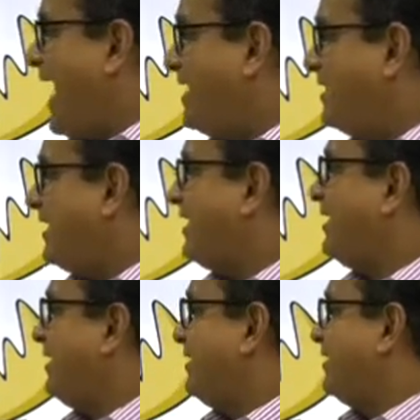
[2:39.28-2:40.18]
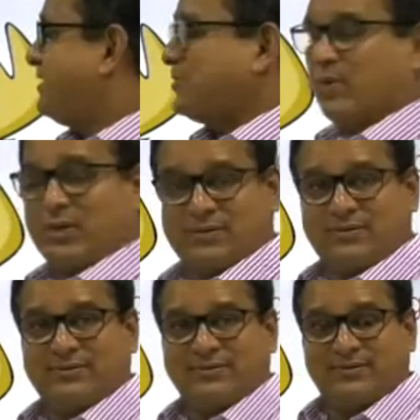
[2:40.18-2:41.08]
anything in this world.
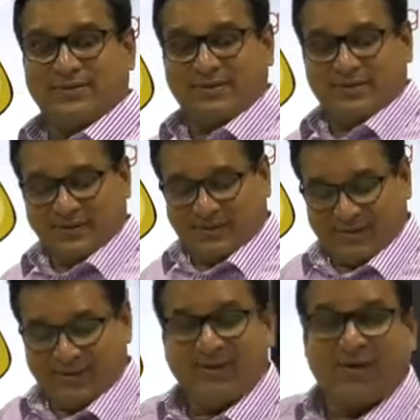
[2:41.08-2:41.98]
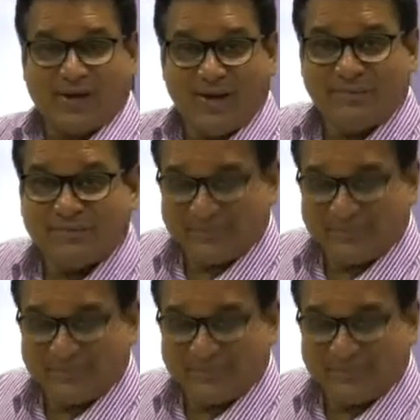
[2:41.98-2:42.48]
Okay?